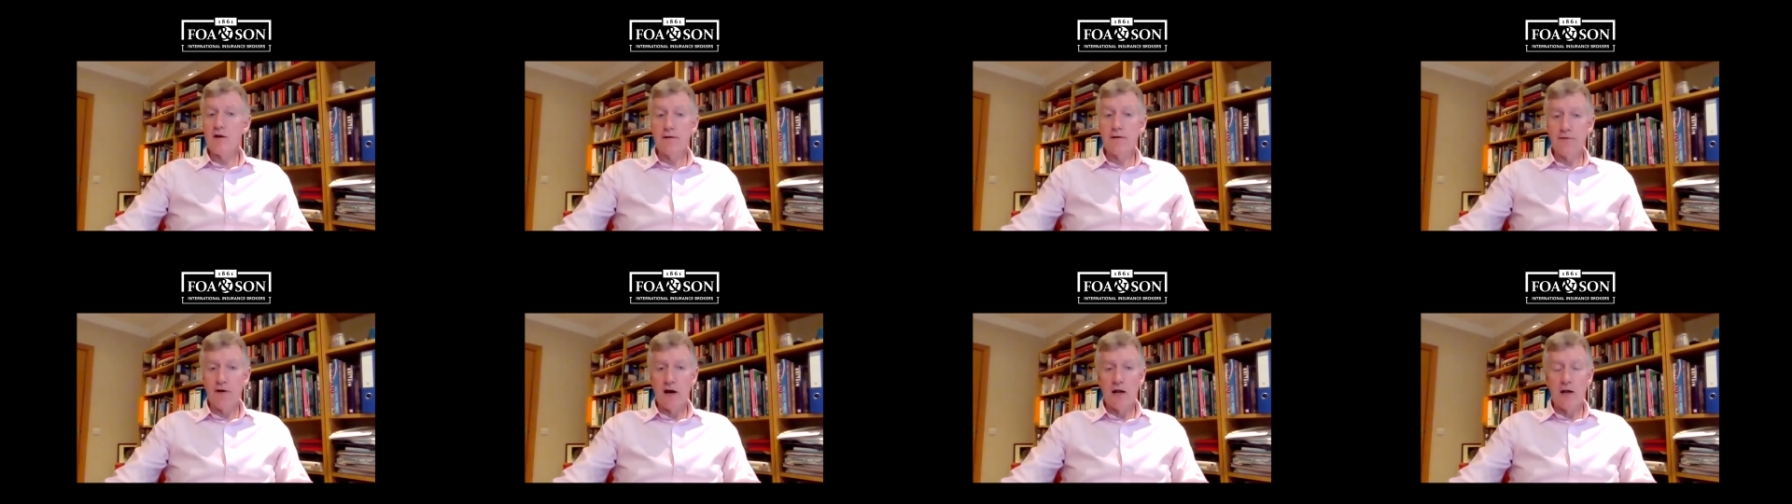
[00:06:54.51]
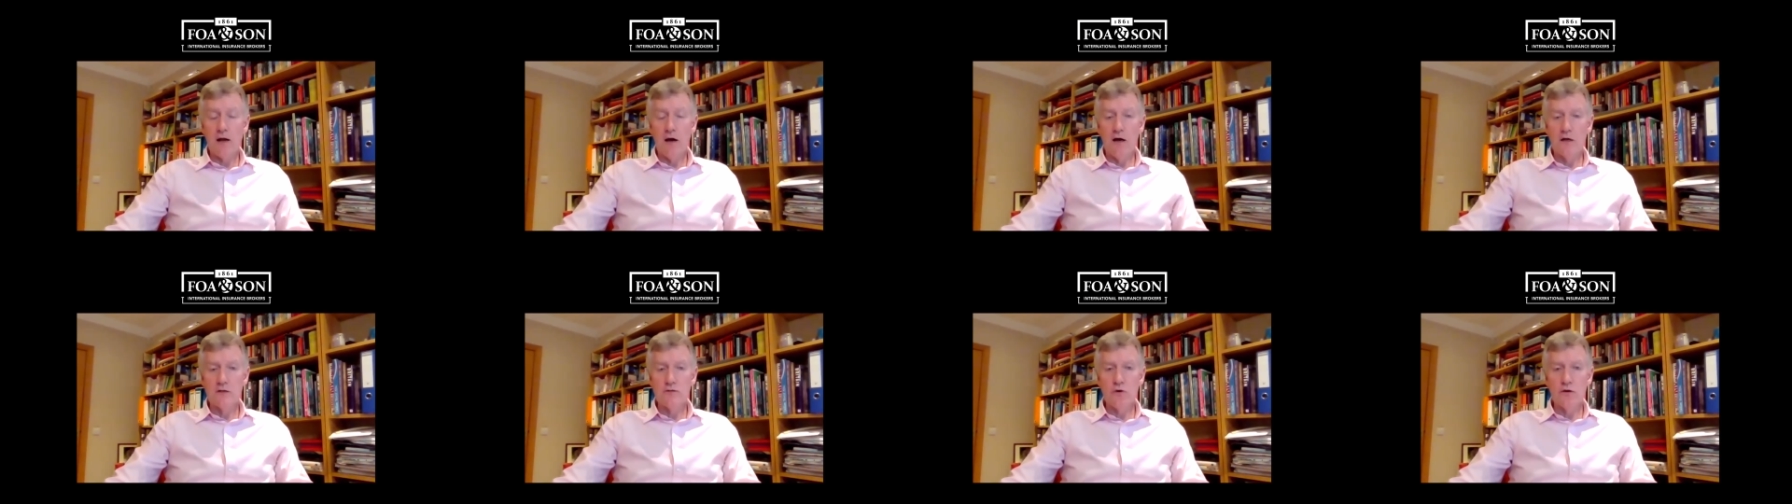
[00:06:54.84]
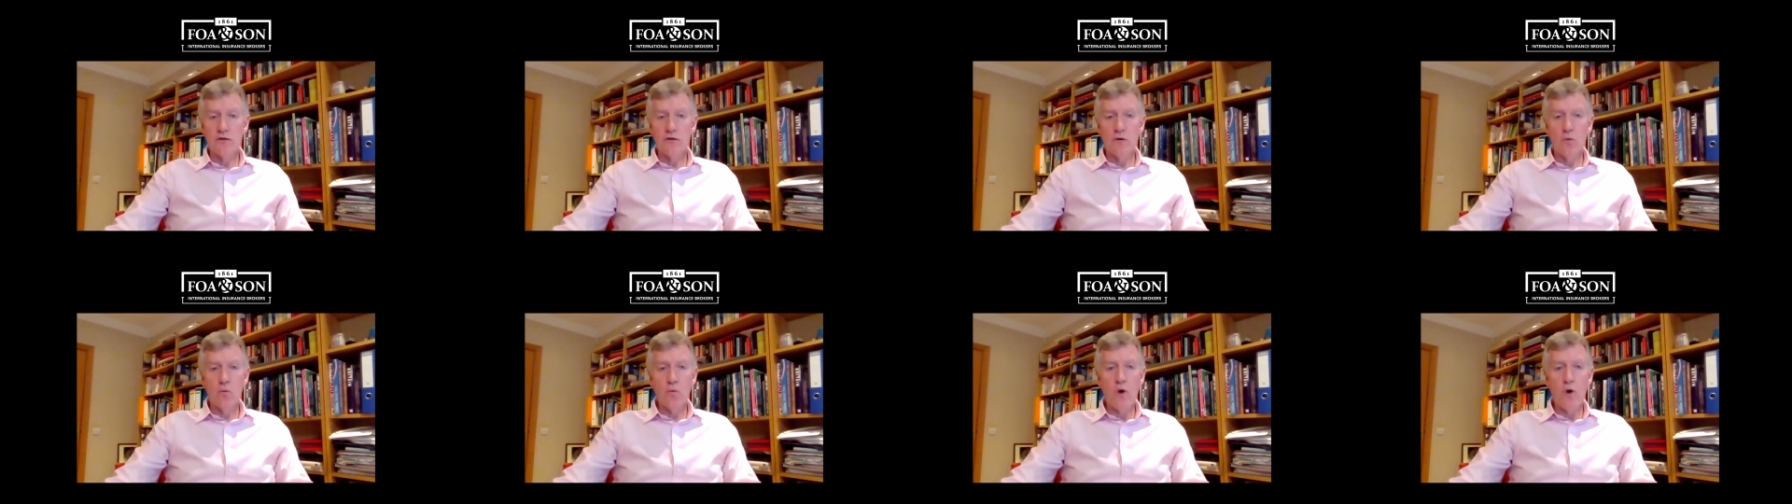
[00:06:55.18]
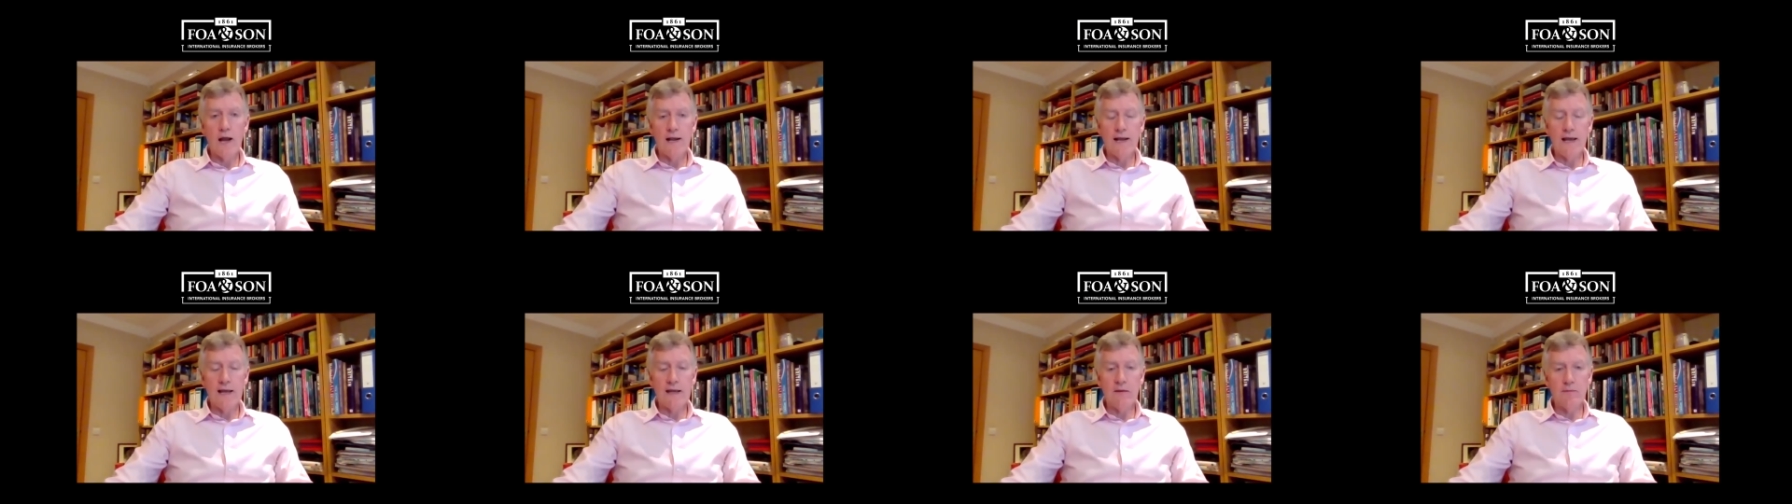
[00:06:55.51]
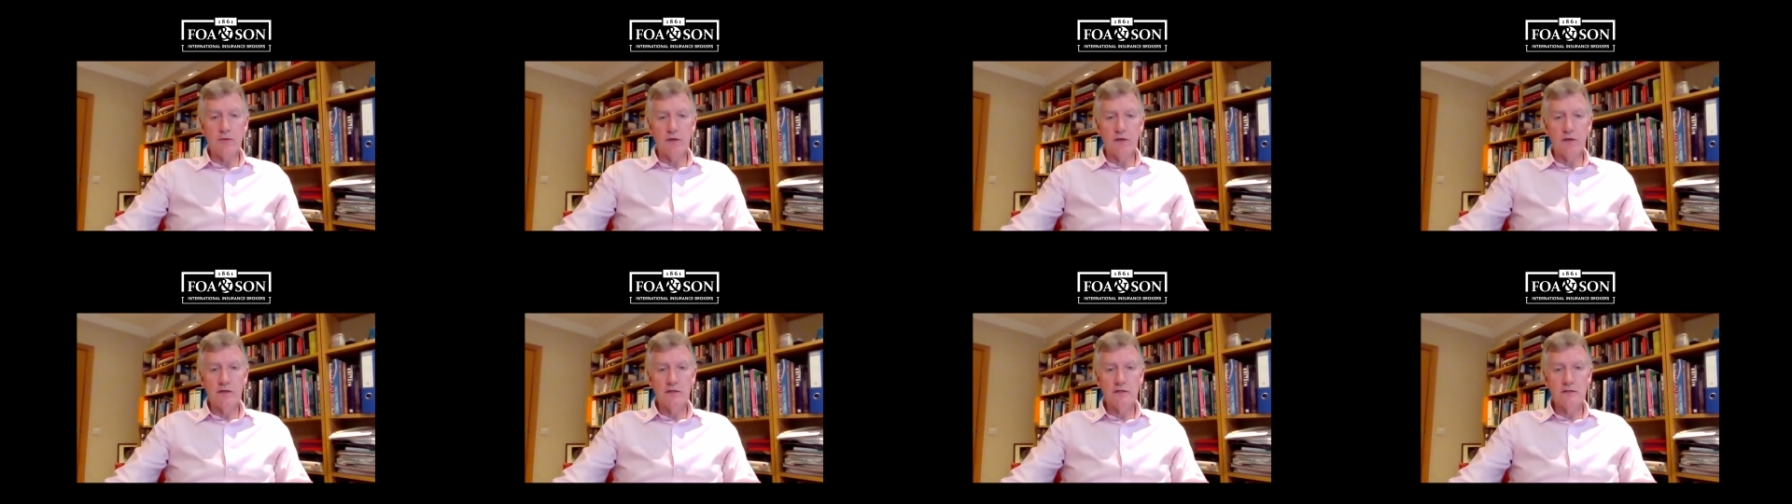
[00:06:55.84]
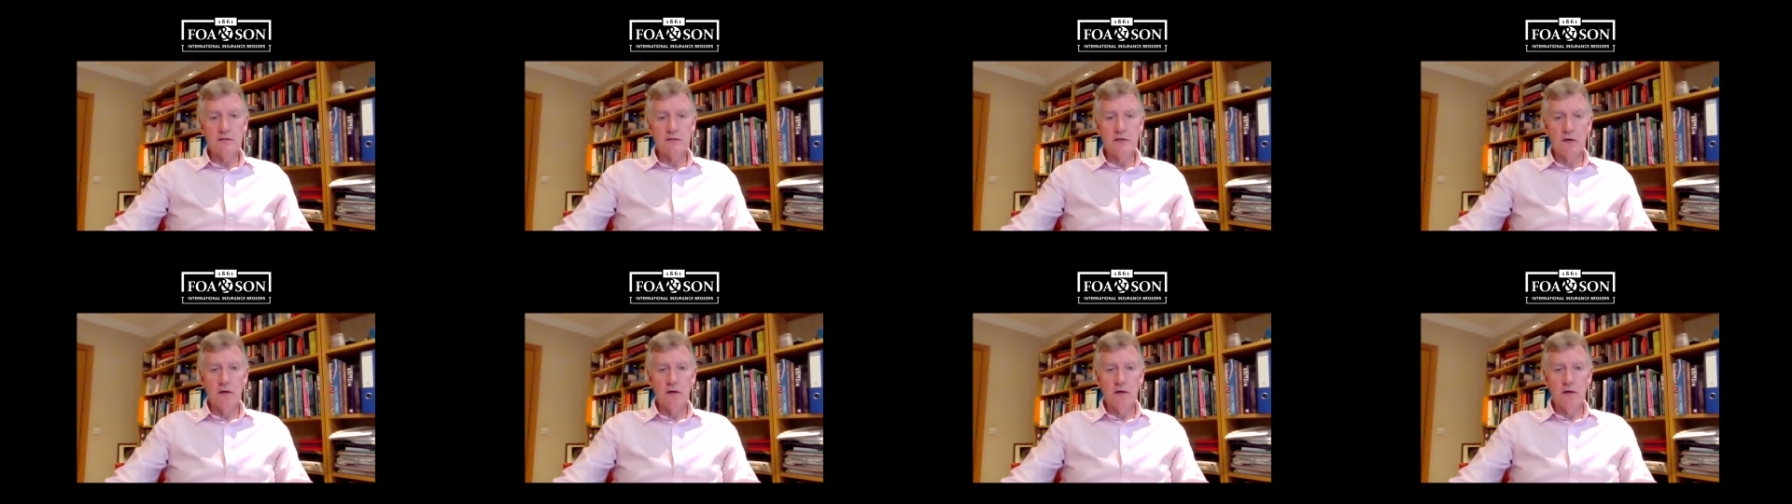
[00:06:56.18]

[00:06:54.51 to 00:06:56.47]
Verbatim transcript: very large one, the One Apus,